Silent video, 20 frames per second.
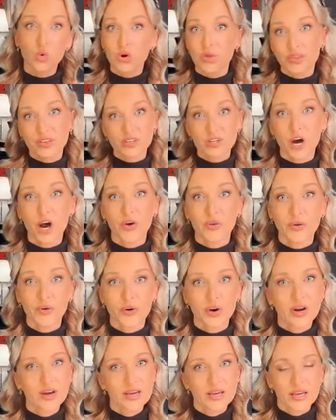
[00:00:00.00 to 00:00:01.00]
or the
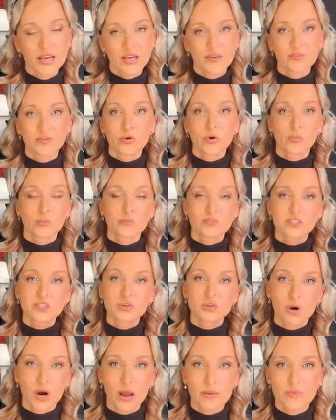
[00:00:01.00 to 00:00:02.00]
doctor, even if you're
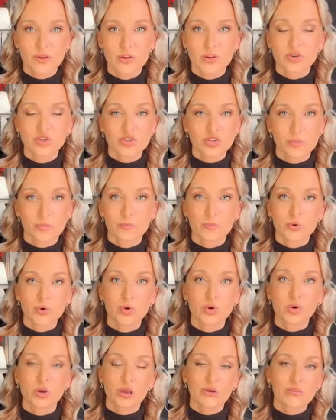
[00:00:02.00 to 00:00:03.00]
prescribing you
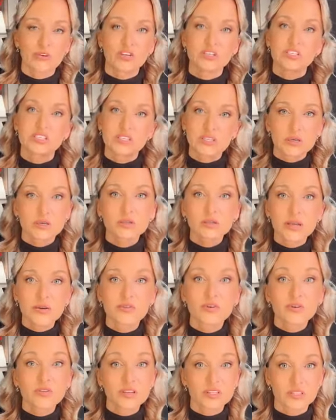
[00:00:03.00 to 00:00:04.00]
shampoo, if you're still
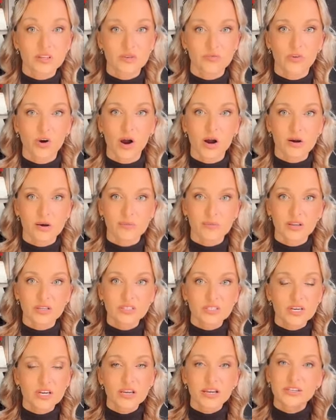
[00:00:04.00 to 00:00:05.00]
living in this
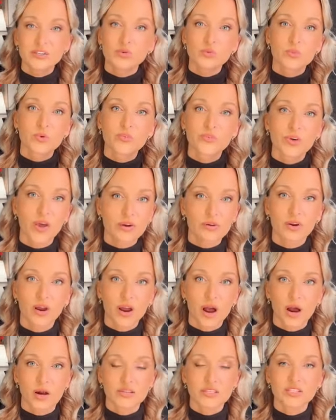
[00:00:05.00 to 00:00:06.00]
environment, it will be
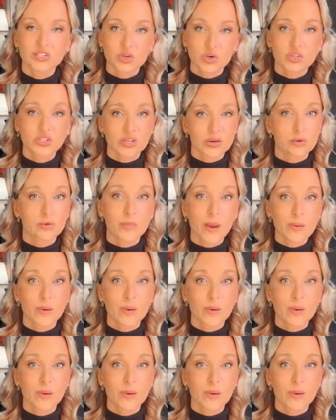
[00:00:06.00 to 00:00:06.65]
very hard and toxic.